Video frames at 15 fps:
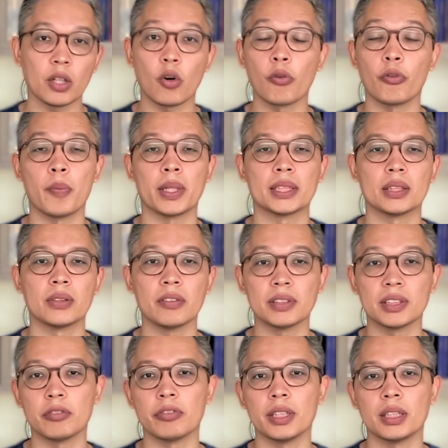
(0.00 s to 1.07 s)
but
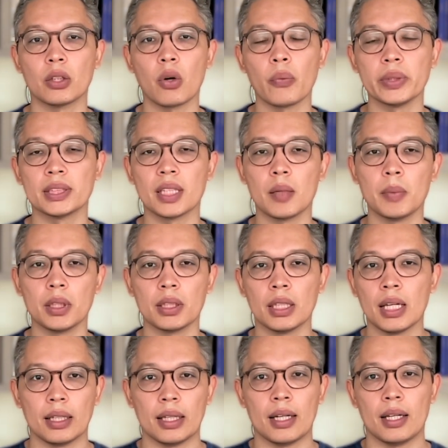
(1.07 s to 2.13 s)
confirmation should be done
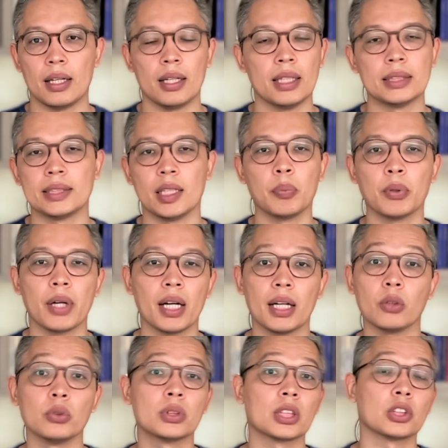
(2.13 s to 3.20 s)
through tests such as
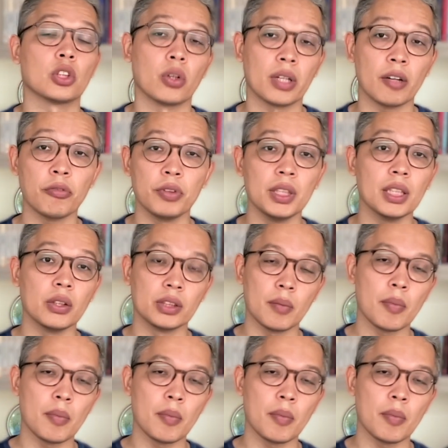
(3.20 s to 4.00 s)
ultrasounds,